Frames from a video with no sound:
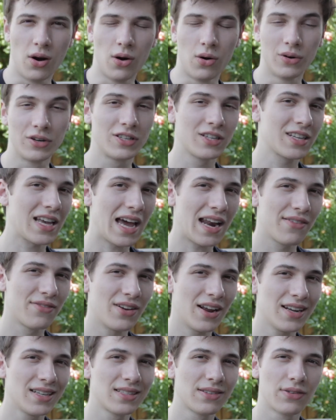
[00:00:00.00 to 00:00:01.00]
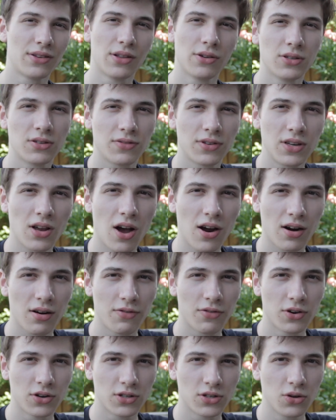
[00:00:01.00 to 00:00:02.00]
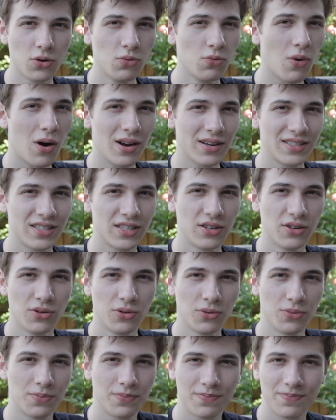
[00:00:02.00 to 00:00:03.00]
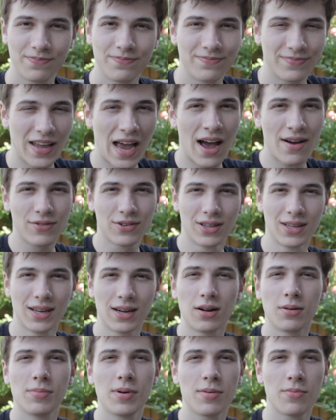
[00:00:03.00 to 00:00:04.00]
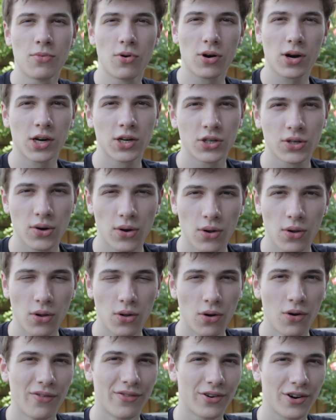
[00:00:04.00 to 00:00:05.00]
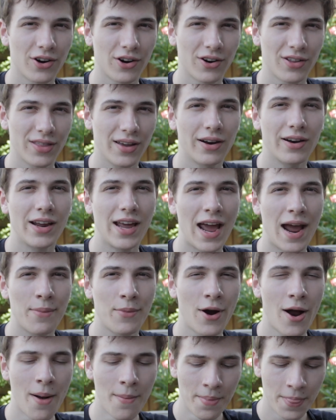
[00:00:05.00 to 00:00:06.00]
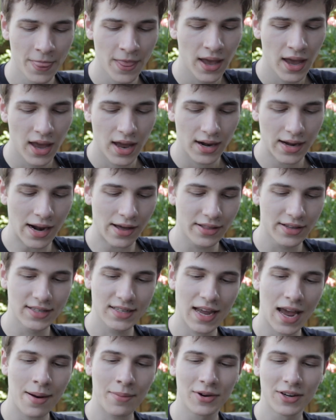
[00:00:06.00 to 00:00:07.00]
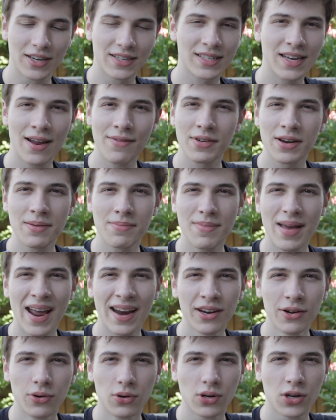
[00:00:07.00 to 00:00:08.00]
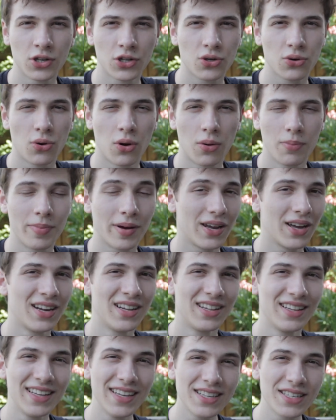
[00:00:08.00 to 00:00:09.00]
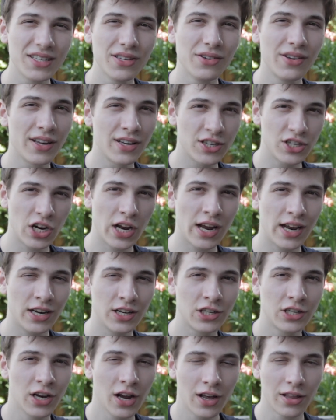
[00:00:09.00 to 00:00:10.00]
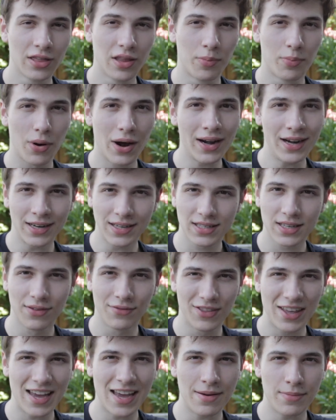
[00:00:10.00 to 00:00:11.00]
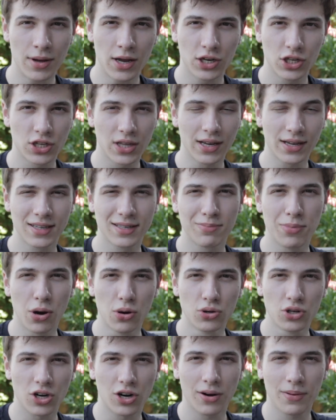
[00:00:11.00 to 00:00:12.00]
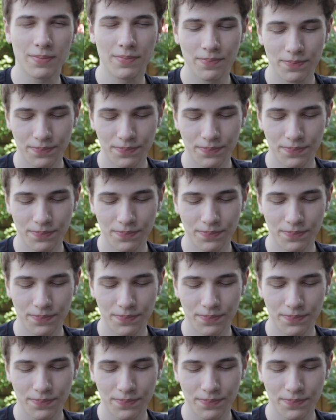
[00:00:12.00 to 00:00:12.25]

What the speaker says: which is kind of nice for those photographers who want to have a little bit more control over their camera. Now this camera doesn't have any manual control, but at least you can change the brightness of the image, the exposure.